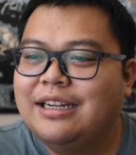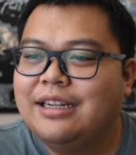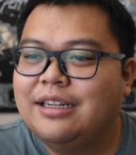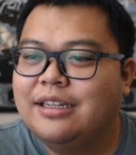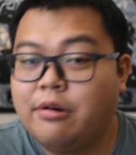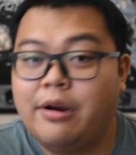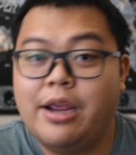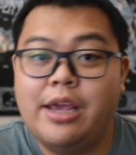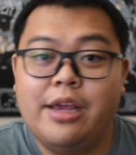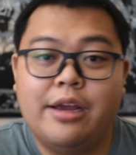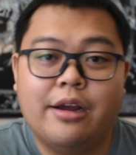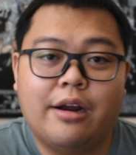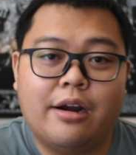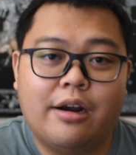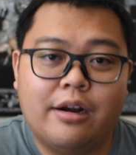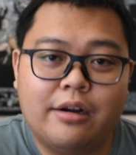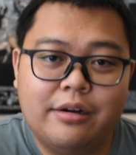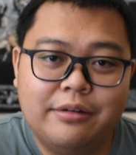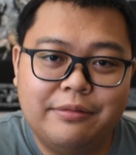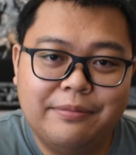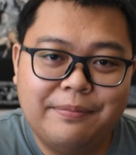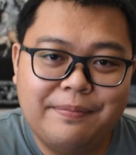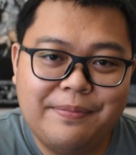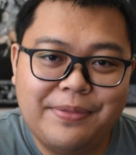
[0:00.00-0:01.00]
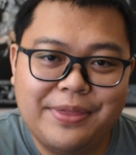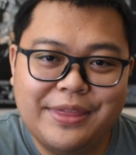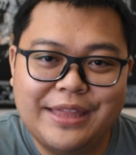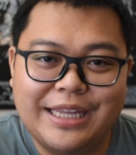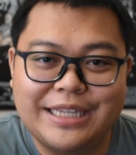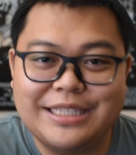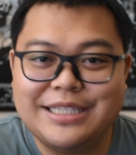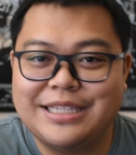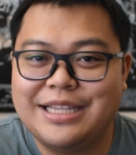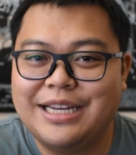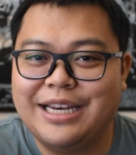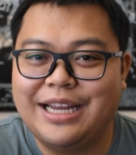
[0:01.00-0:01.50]
Kragar.
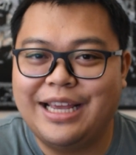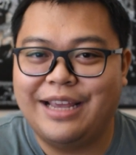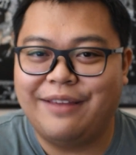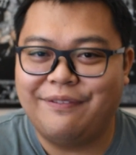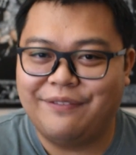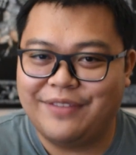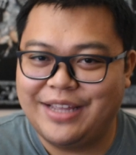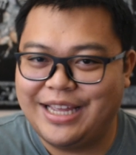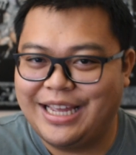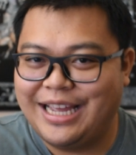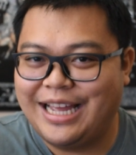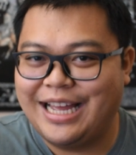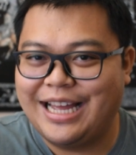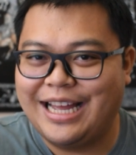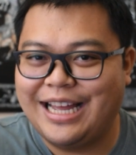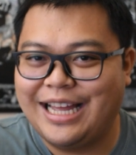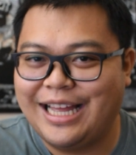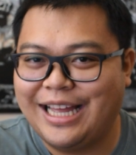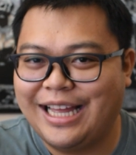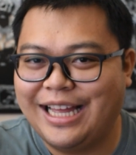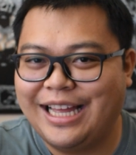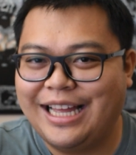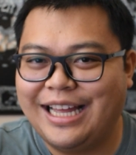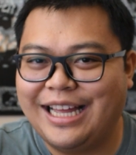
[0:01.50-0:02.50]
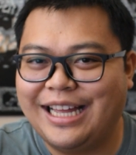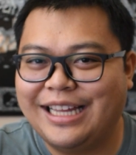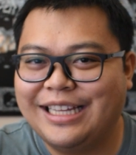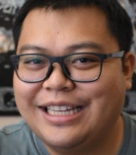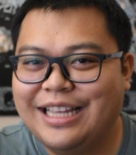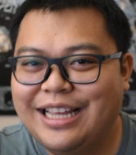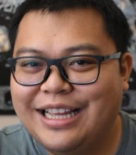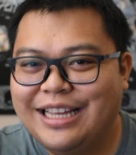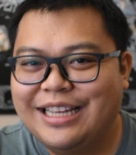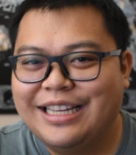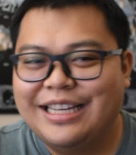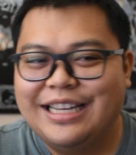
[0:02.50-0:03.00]
That's the name. Ha ha ha.
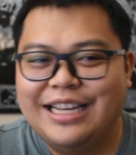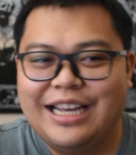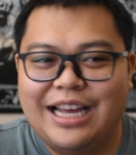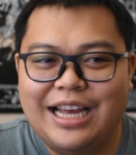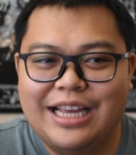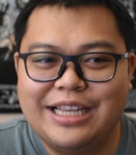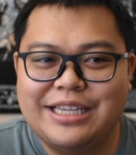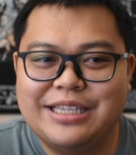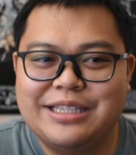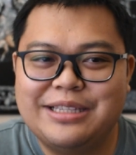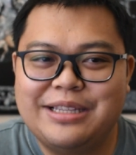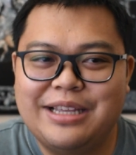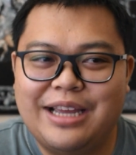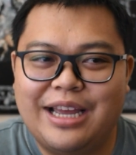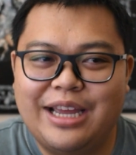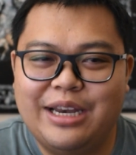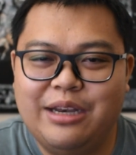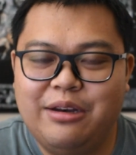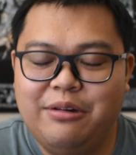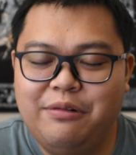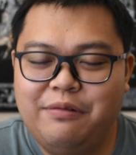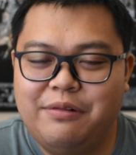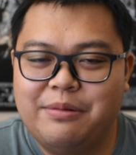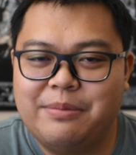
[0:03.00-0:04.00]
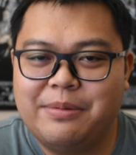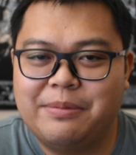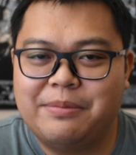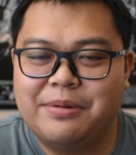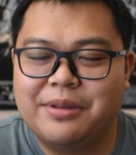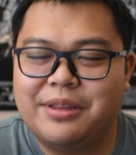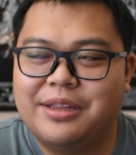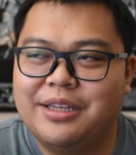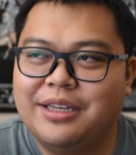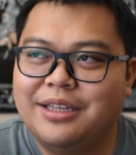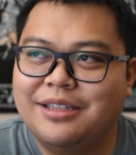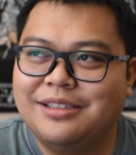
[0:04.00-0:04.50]
I do
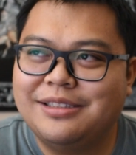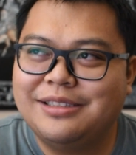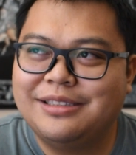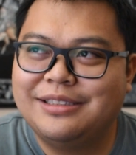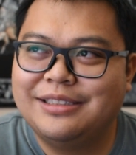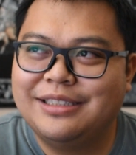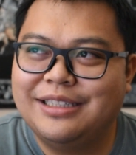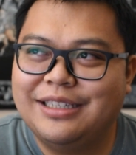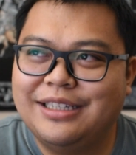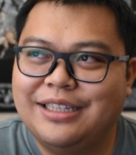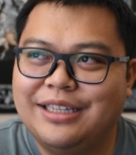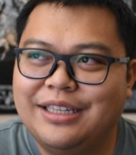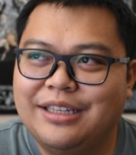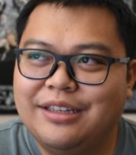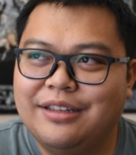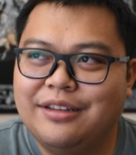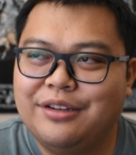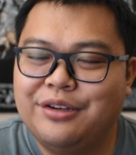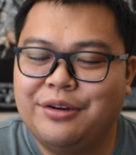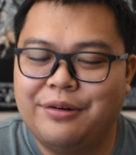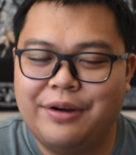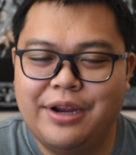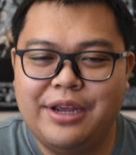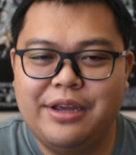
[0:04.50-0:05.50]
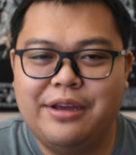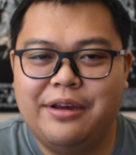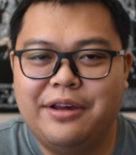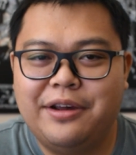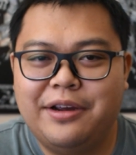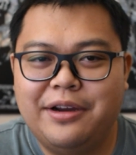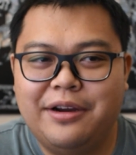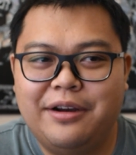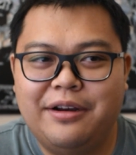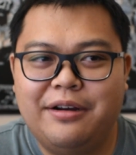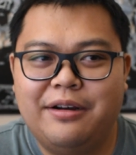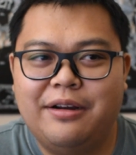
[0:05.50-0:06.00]
remember things.
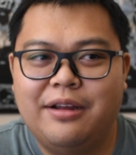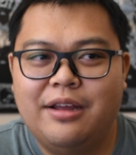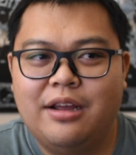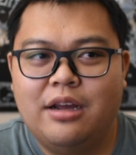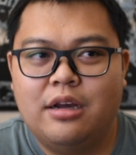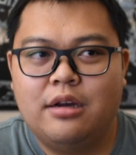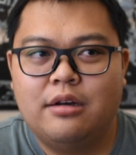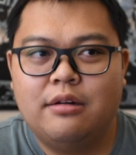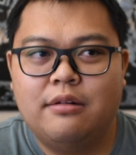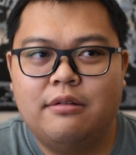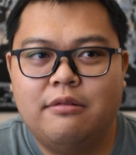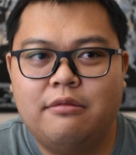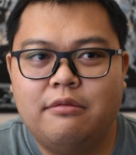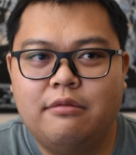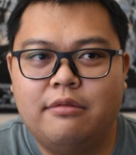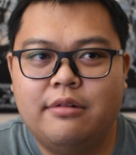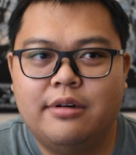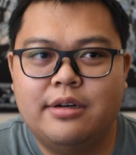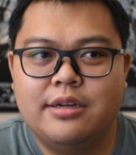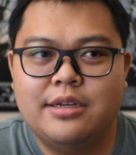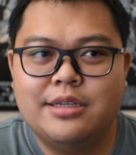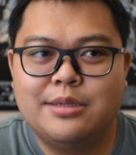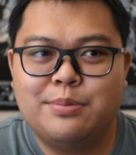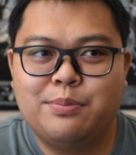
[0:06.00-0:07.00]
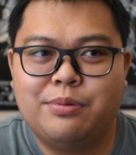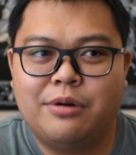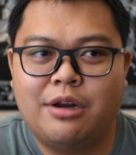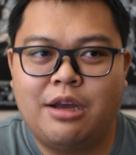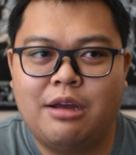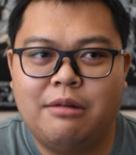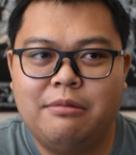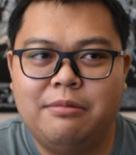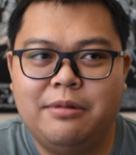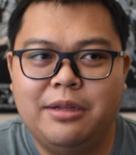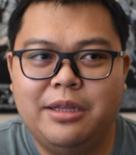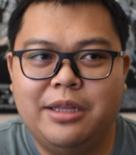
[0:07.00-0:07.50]
Kragar was
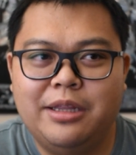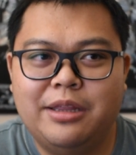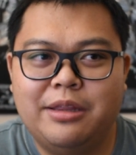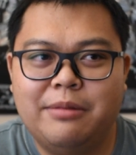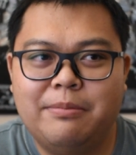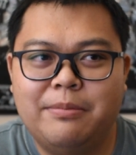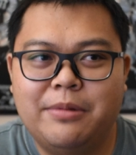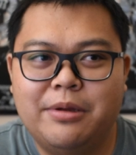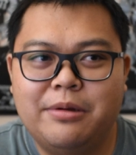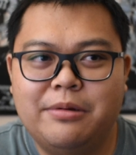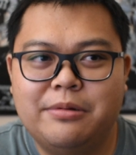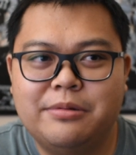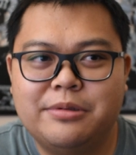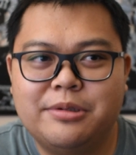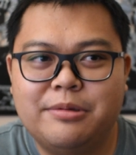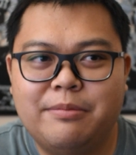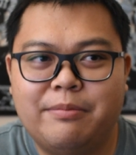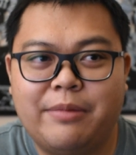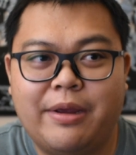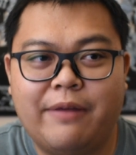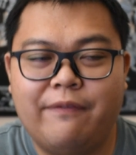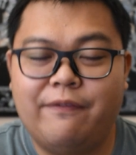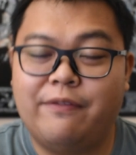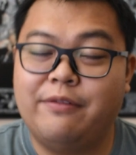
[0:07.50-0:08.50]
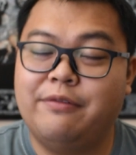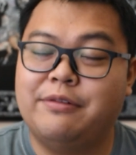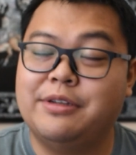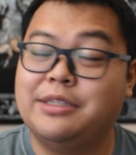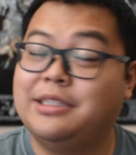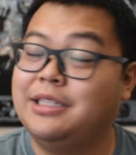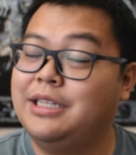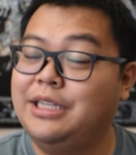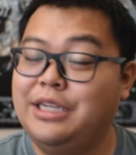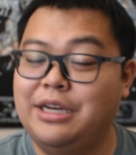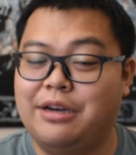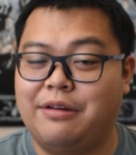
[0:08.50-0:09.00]
probably the most,
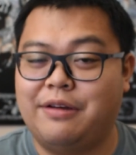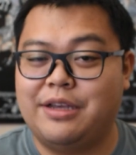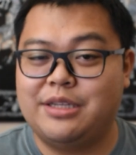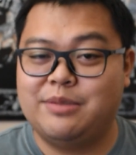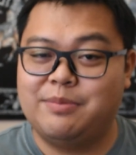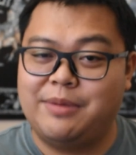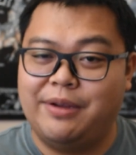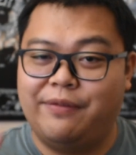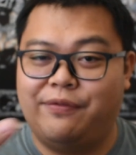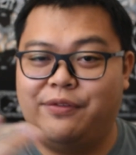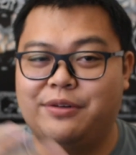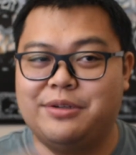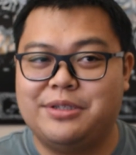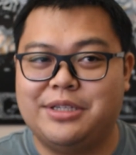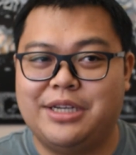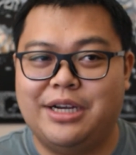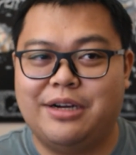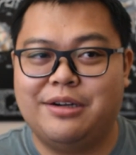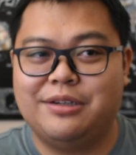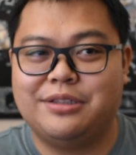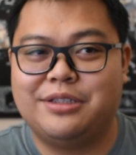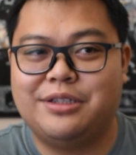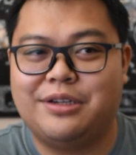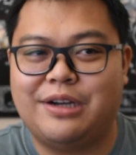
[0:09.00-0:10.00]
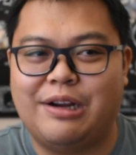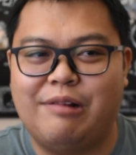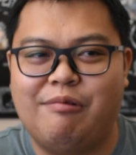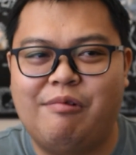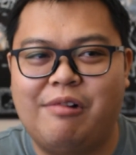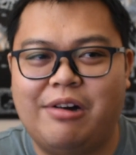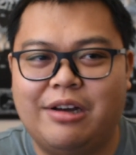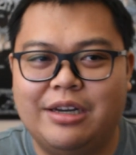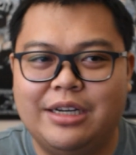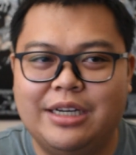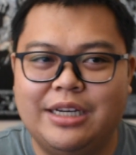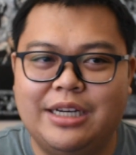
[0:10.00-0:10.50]
as my first character, I
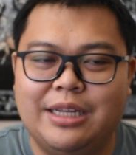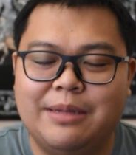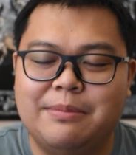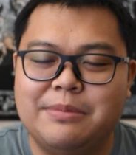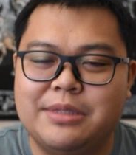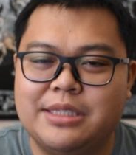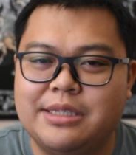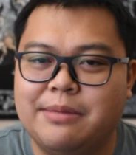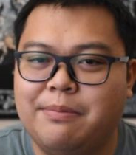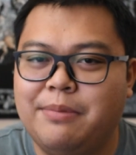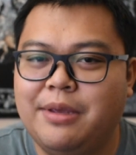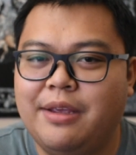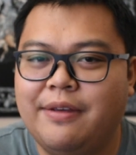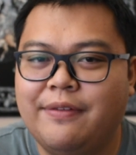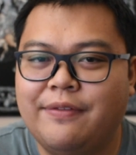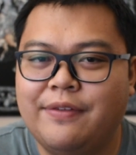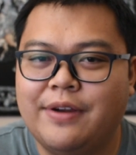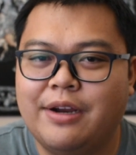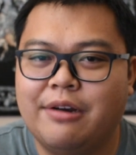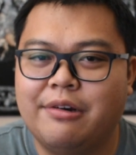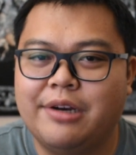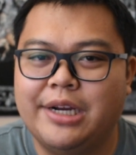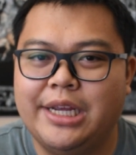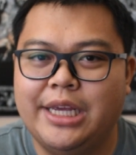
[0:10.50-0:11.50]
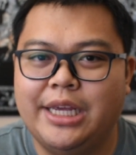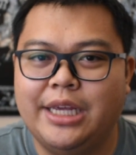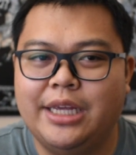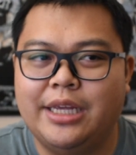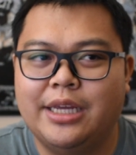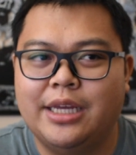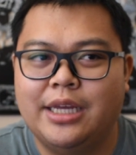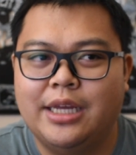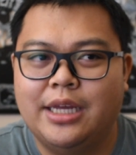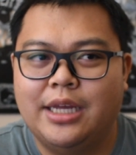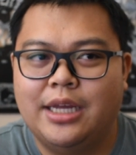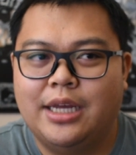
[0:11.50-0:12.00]
wanted him to be
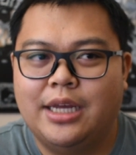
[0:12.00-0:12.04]
very,